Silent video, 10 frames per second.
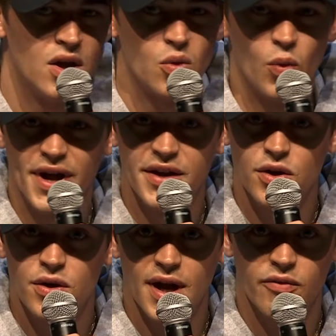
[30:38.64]
When I don't
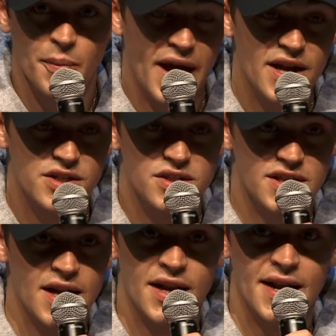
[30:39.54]
get... My agents say
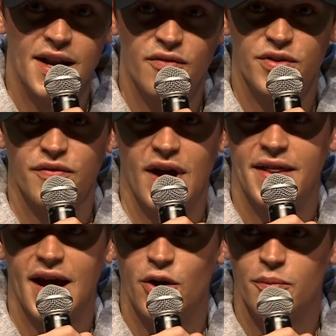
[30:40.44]
that they love the fact that
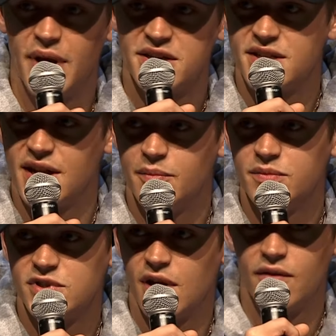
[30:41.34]
I don't pester them
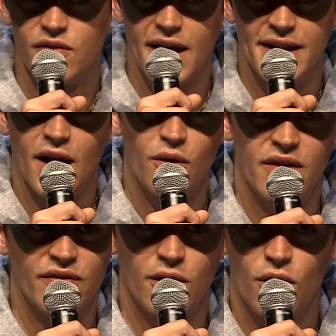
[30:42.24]
to find out if I
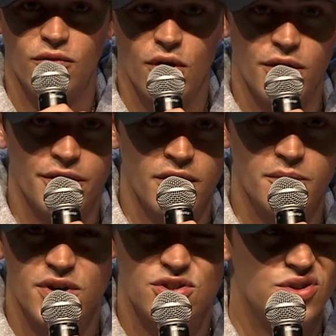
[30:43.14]
got a role or not,
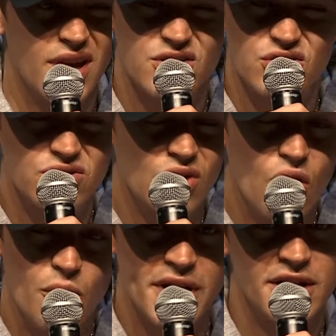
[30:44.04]
because you get so
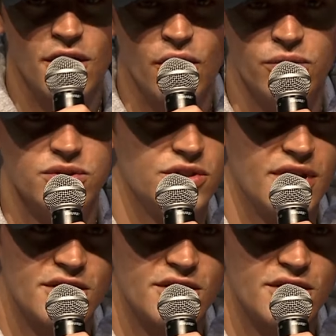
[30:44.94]
many no's. You get